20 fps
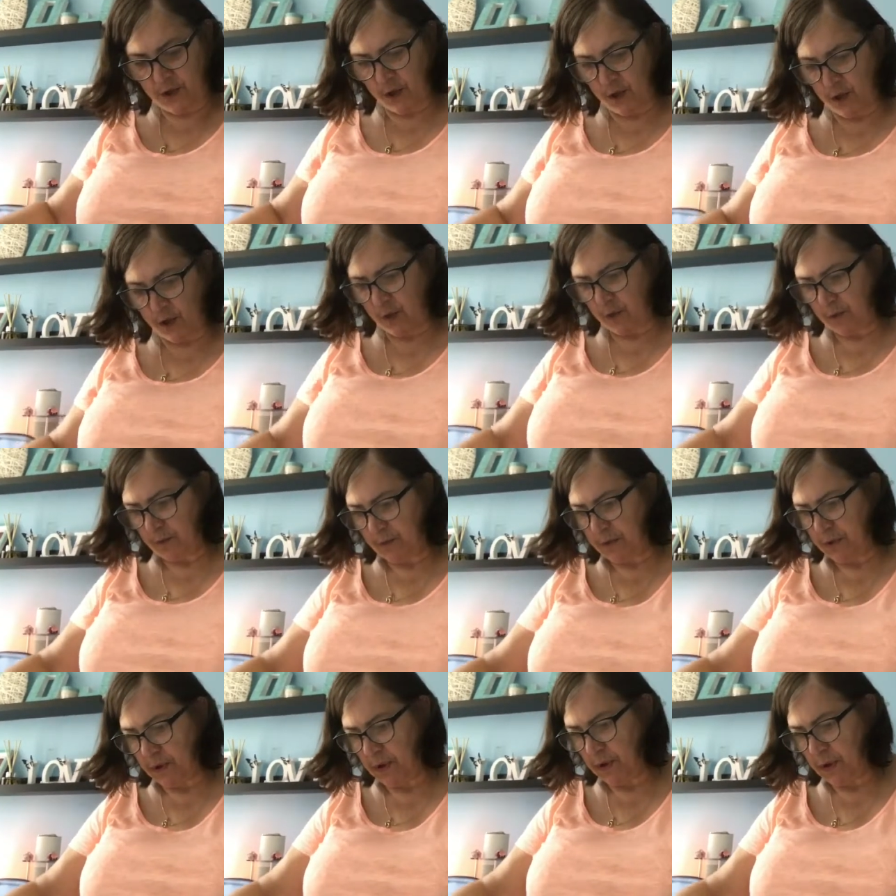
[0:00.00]
top
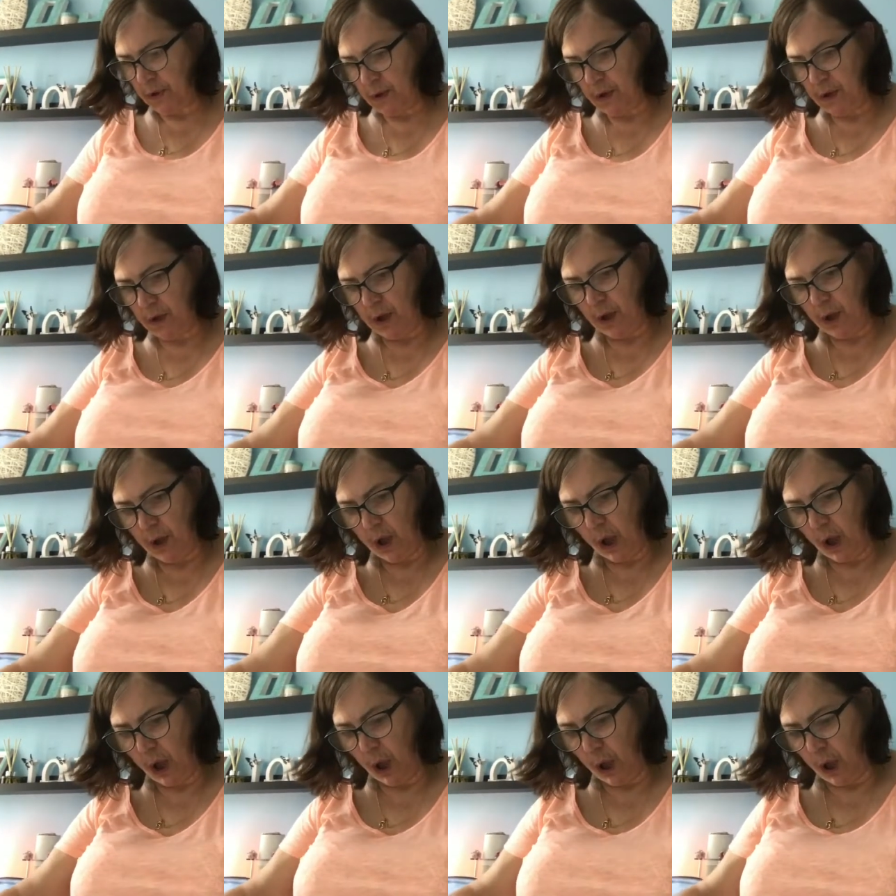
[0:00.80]

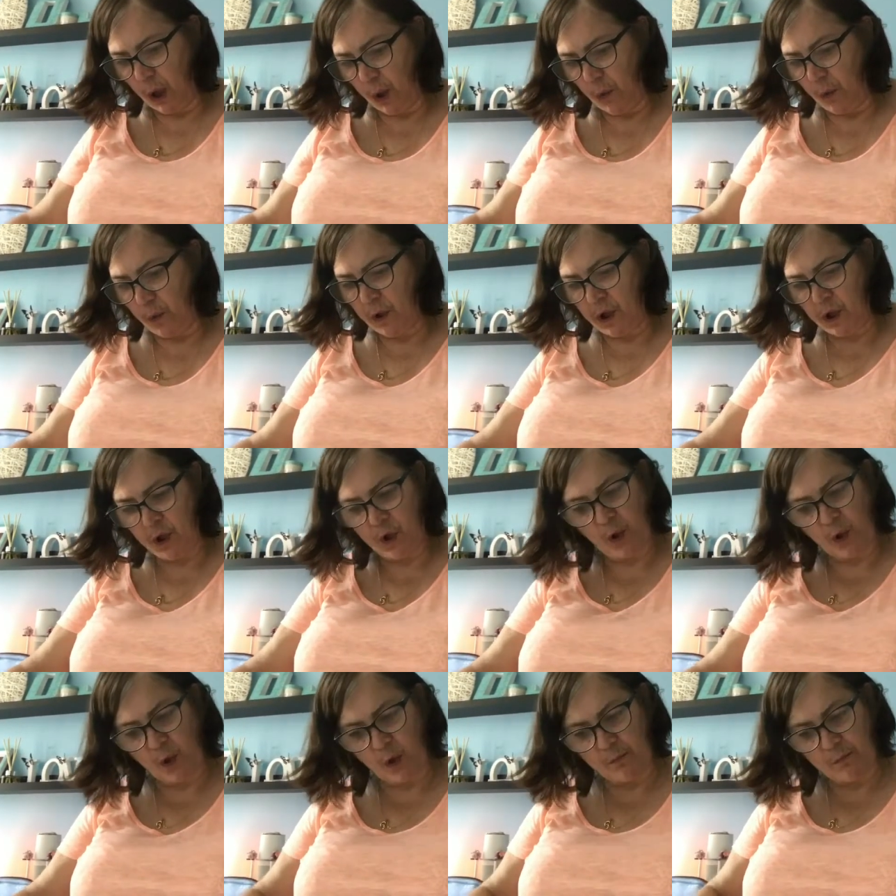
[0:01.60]
were
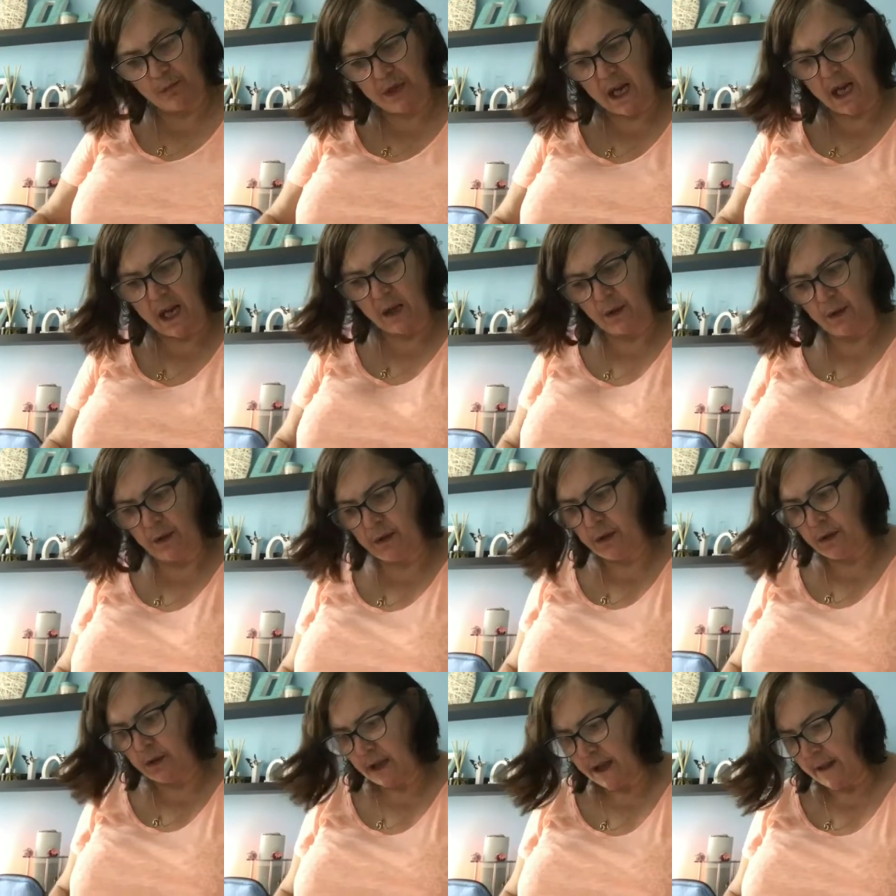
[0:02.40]
not
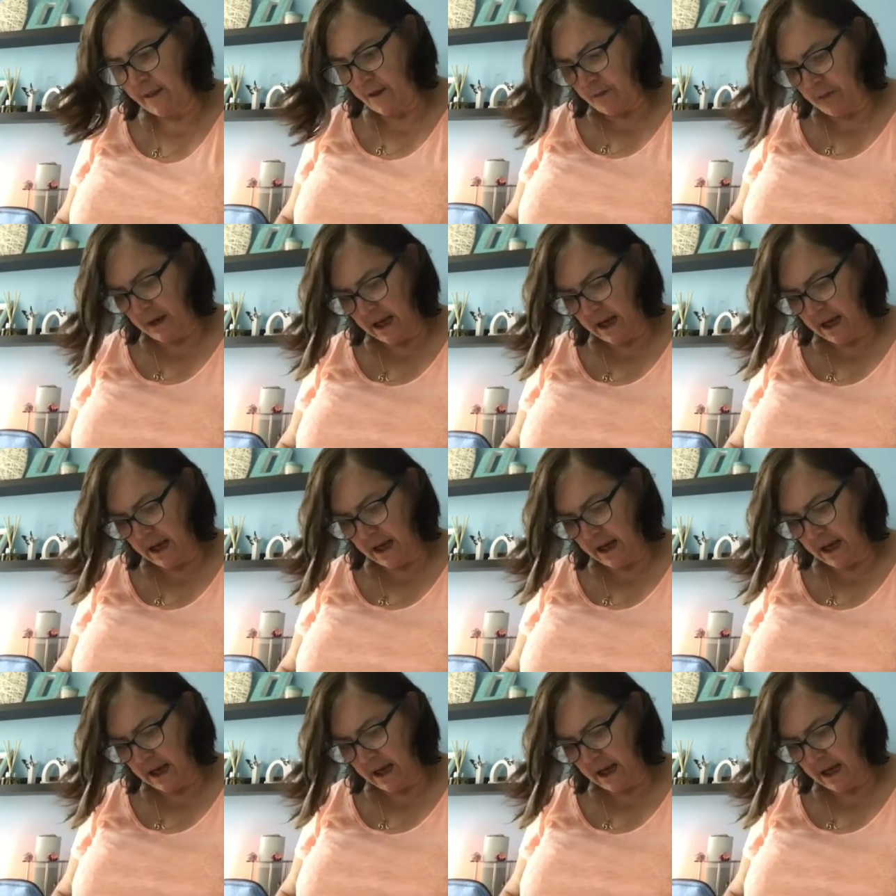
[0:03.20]
brown in the